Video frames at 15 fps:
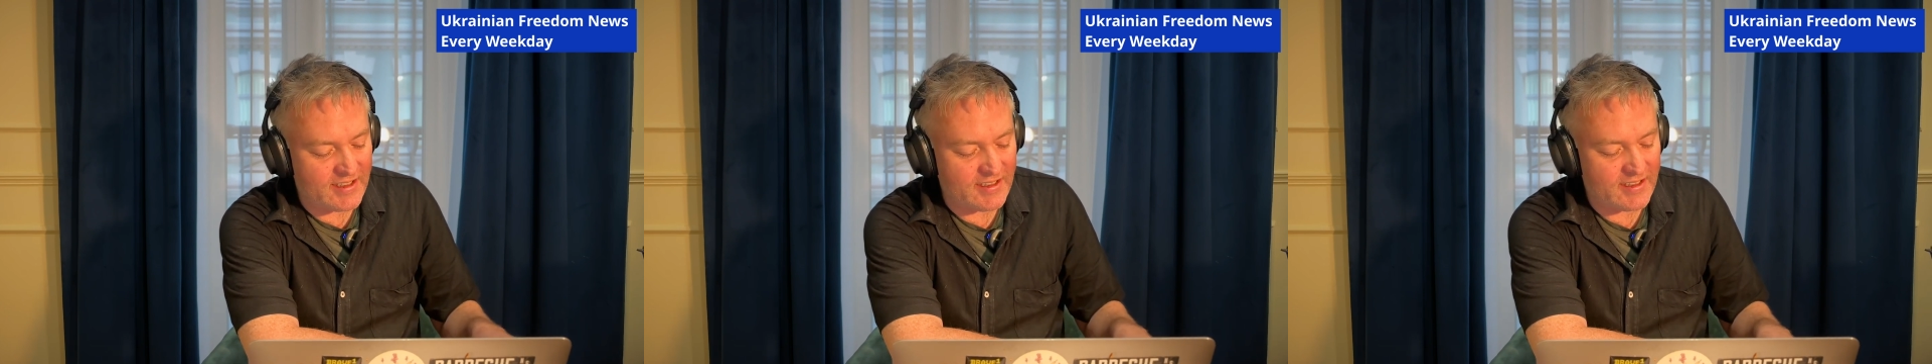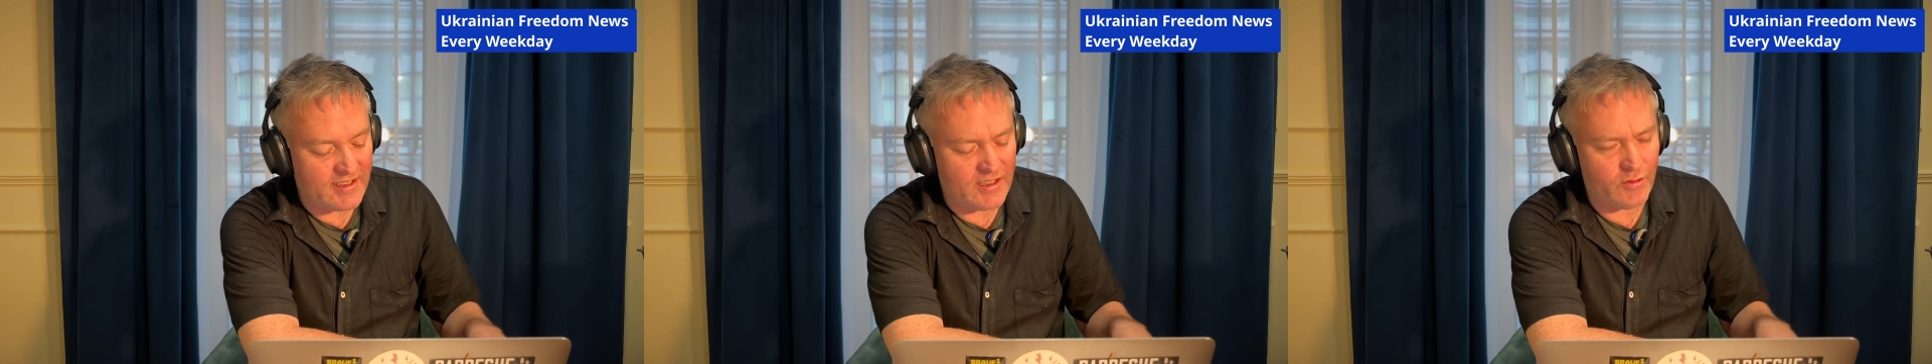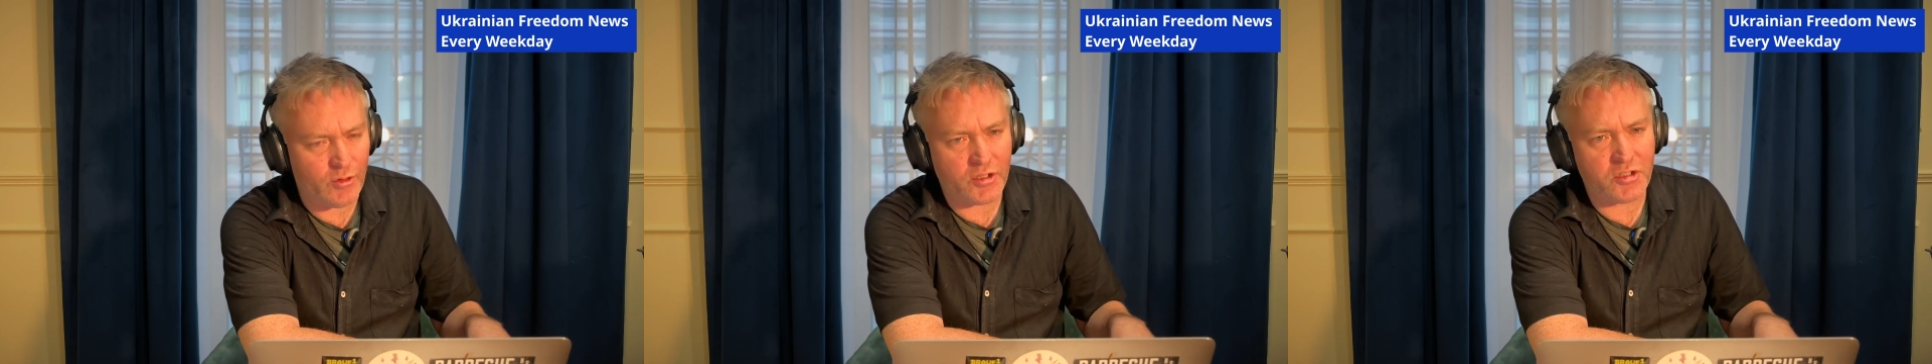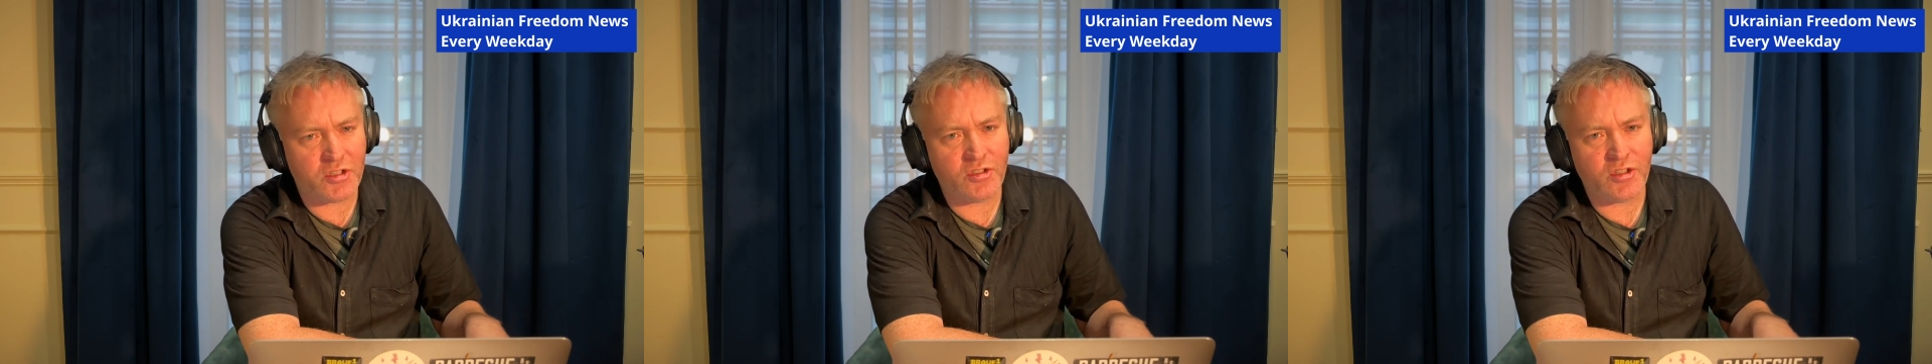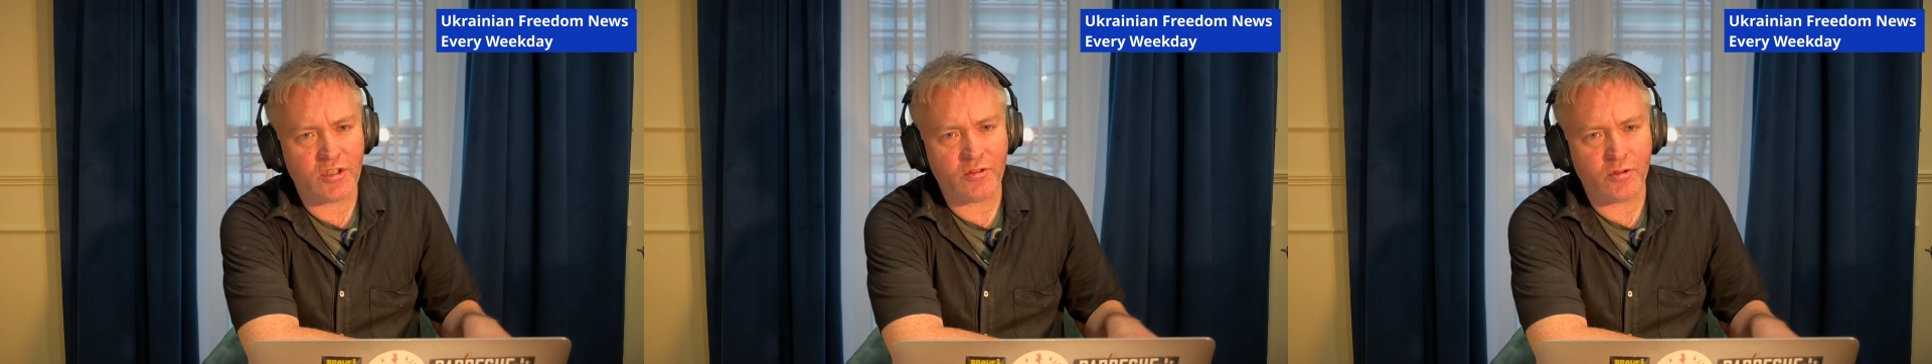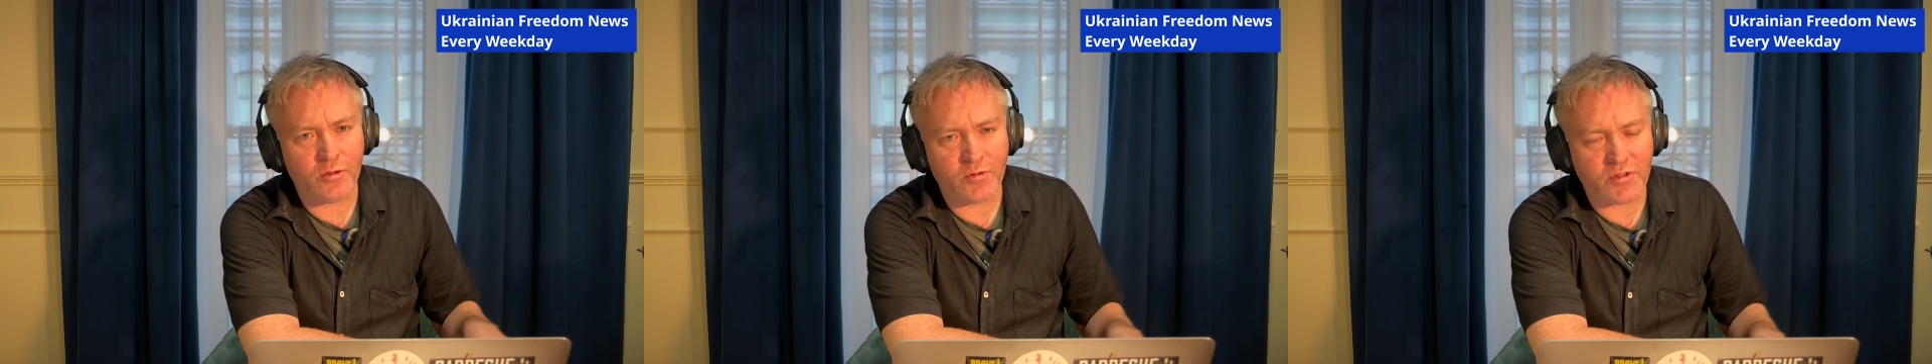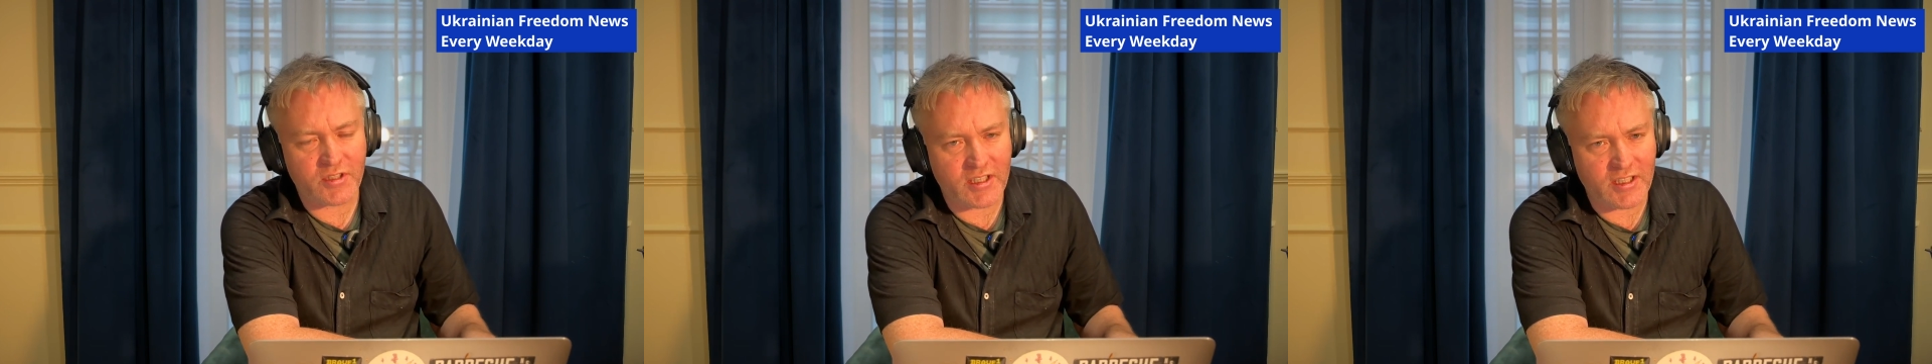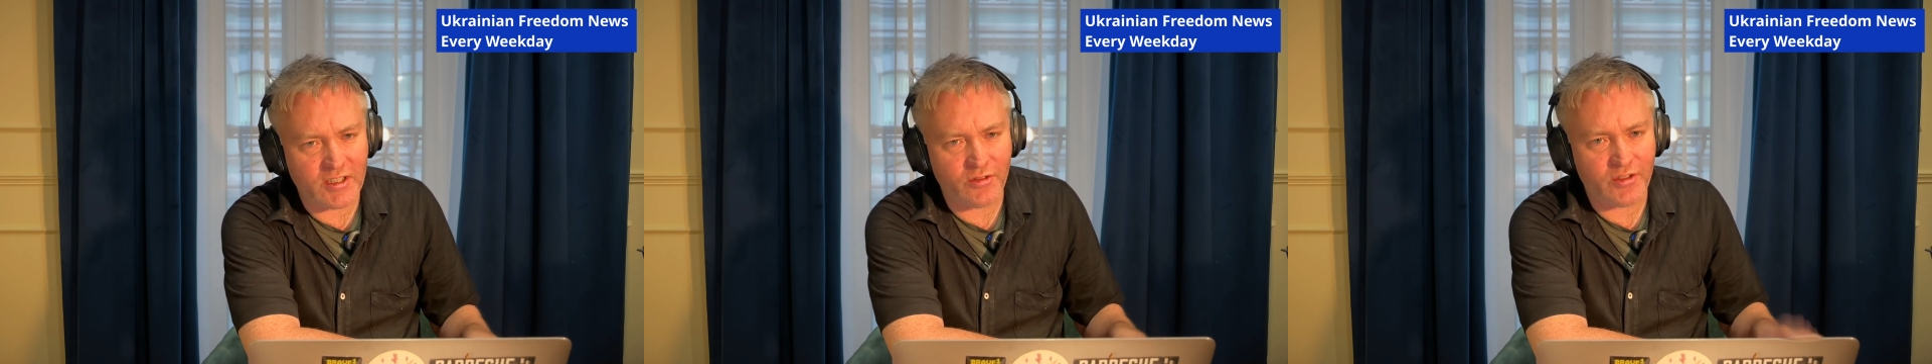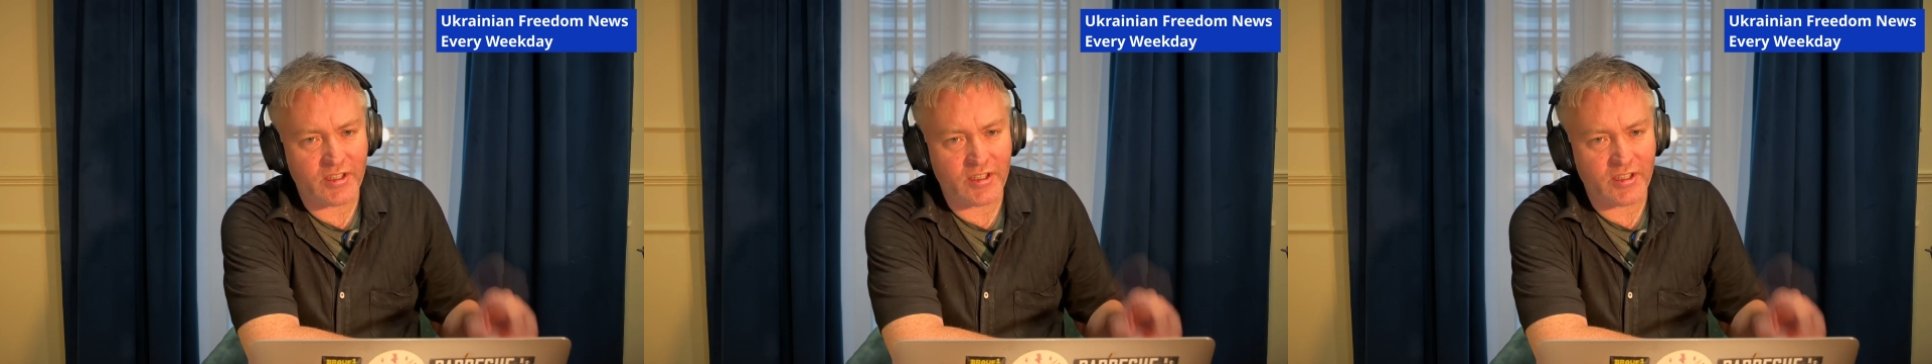the Russian general who was killed,